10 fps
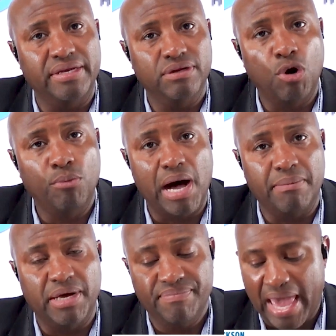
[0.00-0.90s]
Obama,
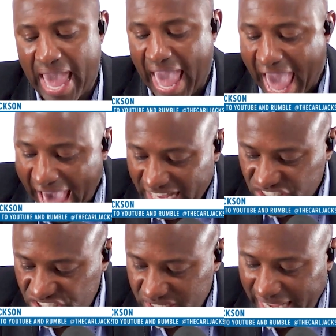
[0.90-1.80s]

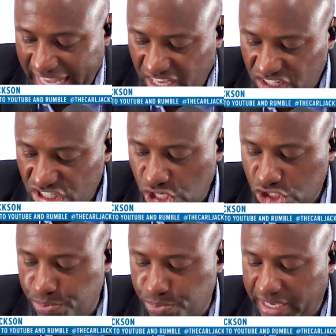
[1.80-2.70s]
asked
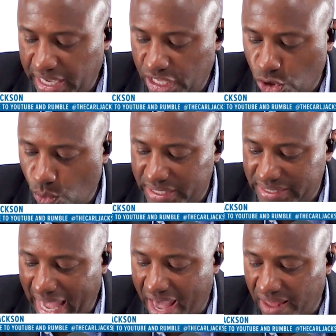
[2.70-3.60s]
English-speaking U.S.
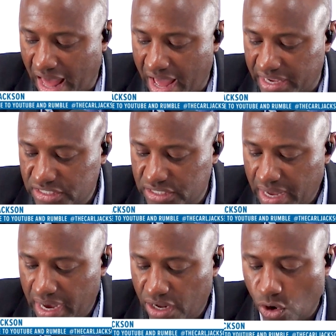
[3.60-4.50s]
allies,
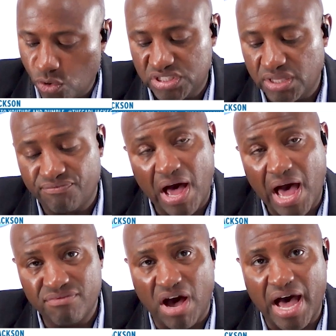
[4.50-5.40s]
known as the
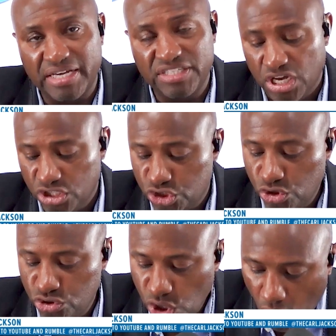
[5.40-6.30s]
Five Eyes,
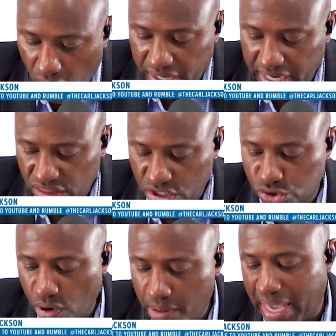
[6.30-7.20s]
to target the
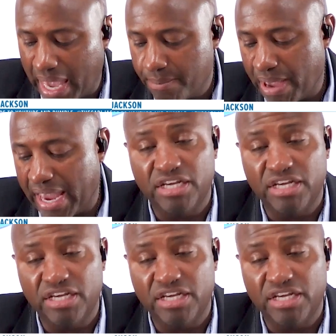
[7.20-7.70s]
Trump campaign in